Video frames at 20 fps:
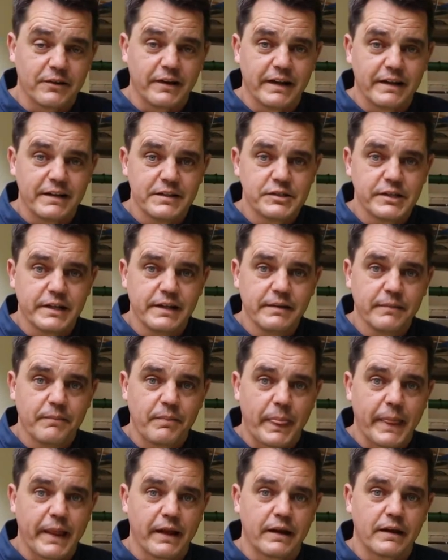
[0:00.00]
Dot Energy,
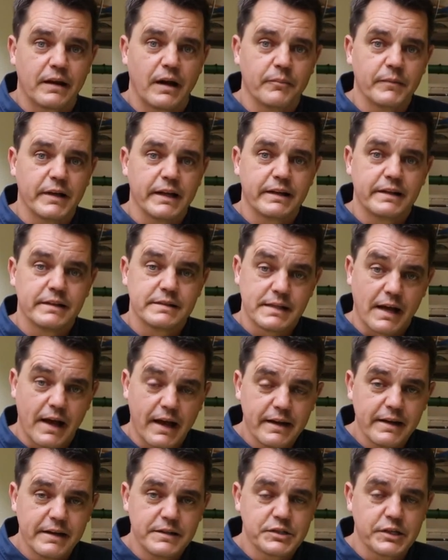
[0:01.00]
and I'm the
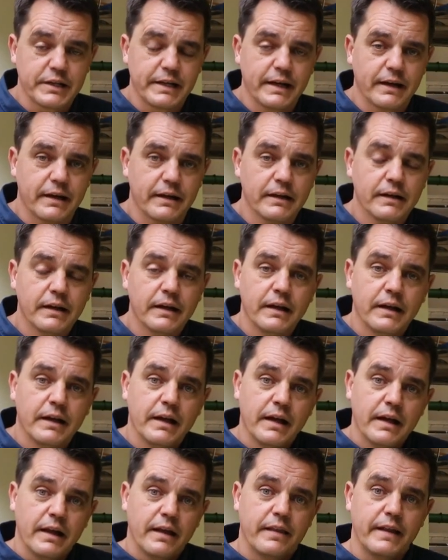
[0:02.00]
design engineer
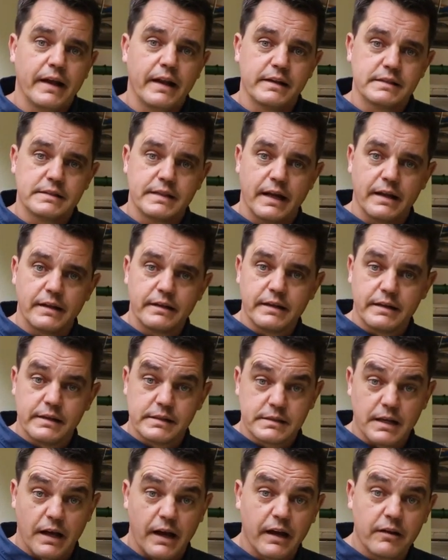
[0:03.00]
that has done the
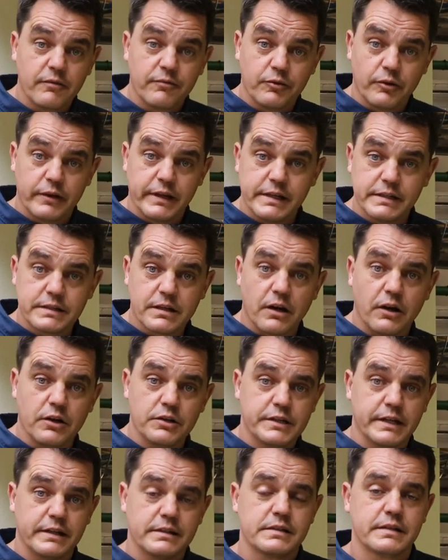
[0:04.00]
design for these
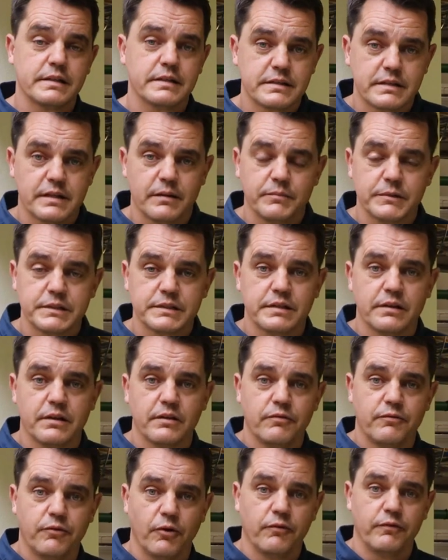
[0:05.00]
cogen systems
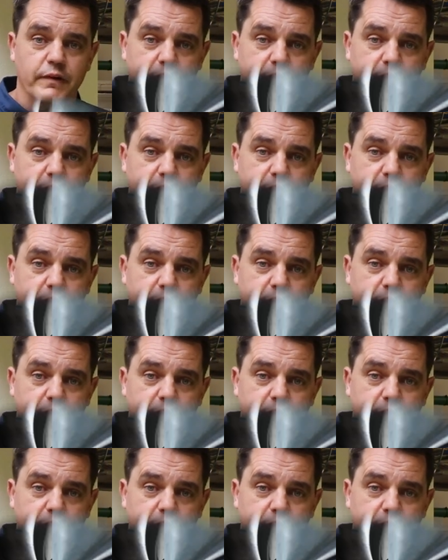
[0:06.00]
for